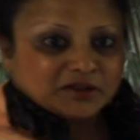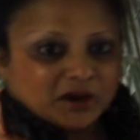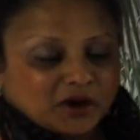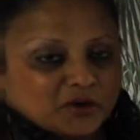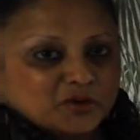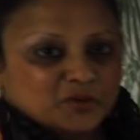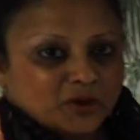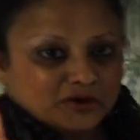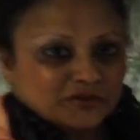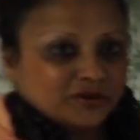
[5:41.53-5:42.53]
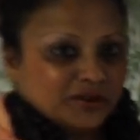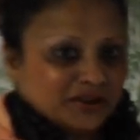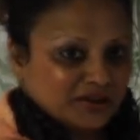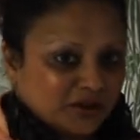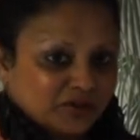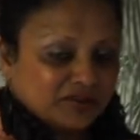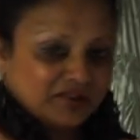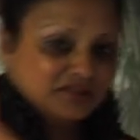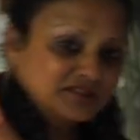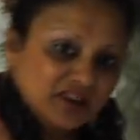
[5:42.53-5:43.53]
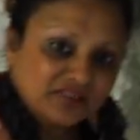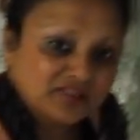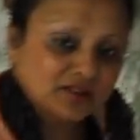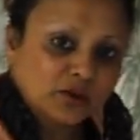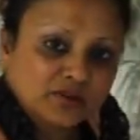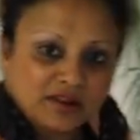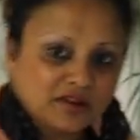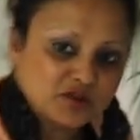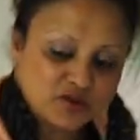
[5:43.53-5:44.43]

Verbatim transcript: you how wonderful it looks. It just looks like a